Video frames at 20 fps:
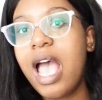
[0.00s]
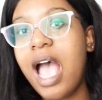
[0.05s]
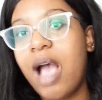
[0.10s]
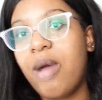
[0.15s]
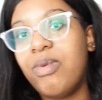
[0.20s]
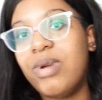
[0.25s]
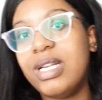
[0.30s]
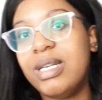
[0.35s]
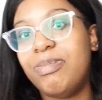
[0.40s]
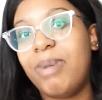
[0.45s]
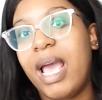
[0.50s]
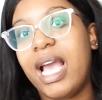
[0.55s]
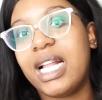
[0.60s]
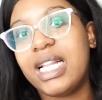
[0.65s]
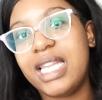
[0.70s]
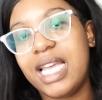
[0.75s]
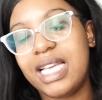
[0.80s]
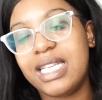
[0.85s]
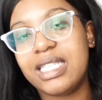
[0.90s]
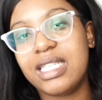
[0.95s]
I went
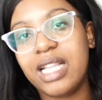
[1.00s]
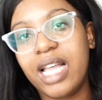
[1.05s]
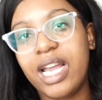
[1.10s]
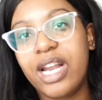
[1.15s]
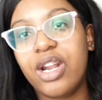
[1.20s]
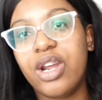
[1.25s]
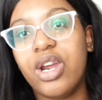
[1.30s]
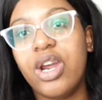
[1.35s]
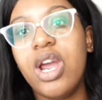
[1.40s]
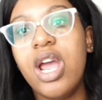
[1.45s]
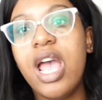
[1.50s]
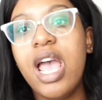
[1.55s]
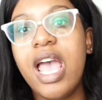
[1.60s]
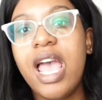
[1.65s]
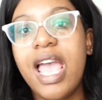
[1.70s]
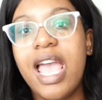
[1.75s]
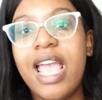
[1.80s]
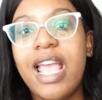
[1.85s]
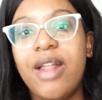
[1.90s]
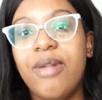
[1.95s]
back days later,
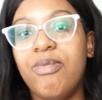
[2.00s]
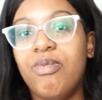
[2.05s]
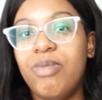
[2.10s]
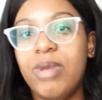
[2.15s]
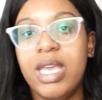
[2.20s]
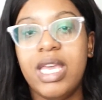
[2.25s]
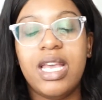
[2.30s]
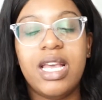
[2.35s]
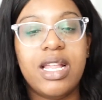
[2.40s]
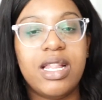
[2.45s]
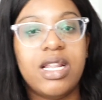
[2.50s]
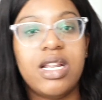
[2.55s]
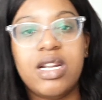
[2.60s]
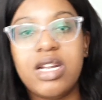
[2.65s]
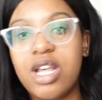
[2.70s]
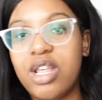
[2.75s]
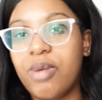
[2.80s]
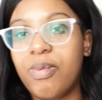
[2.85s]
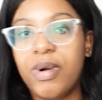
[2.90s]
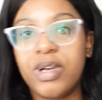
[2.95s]
and me and
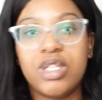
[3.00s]
another